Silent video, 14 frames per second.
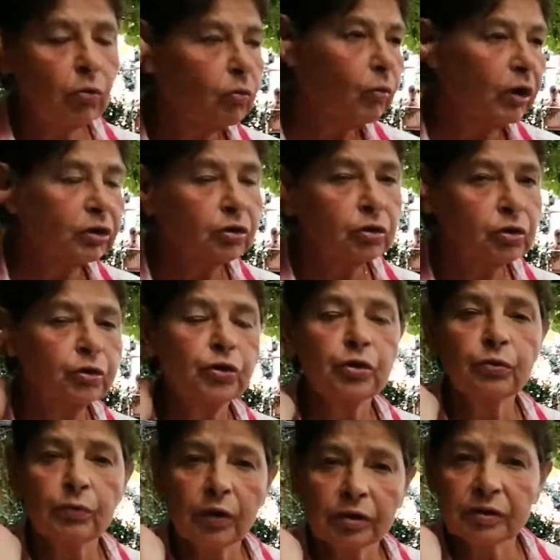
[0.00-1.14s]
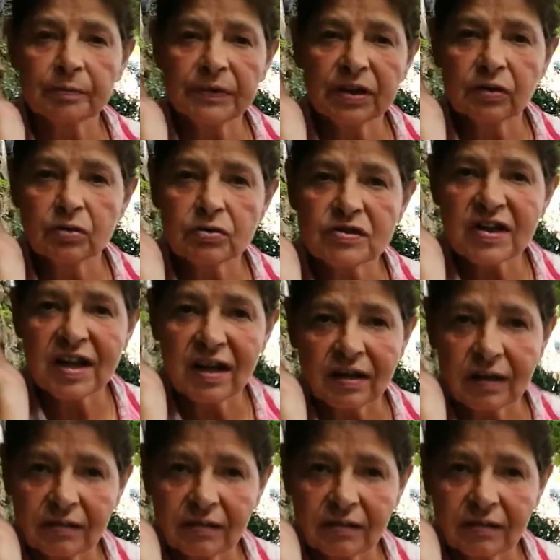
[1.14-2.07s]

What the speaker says: What do you want me to say?